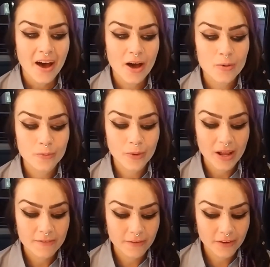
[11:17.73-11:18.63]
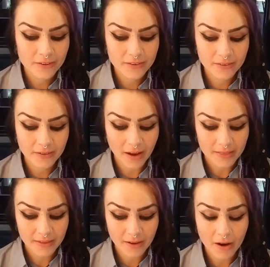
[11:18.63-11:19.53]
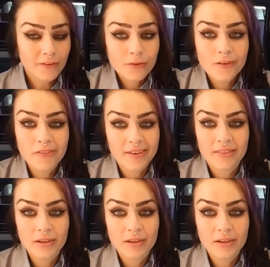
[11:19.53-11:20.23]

When I first got the car, of course, like,